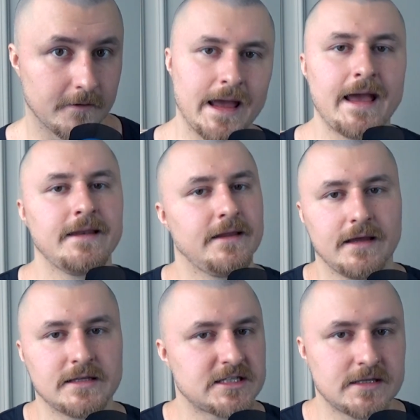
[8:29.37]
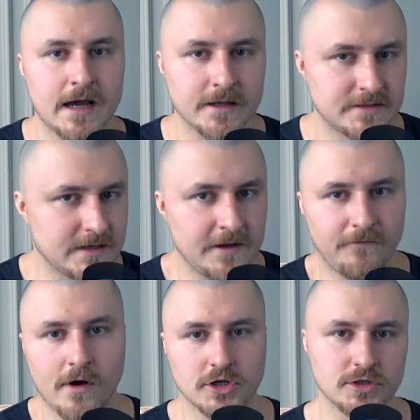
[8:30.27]
And it's not a
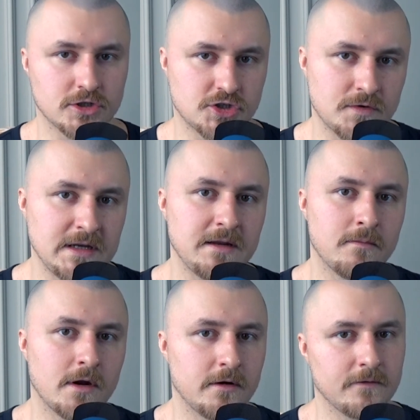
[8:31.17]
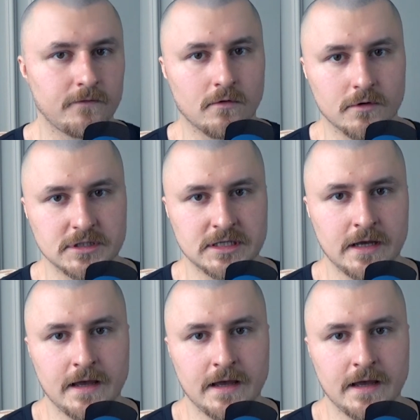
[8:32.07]
functional training merit, of course.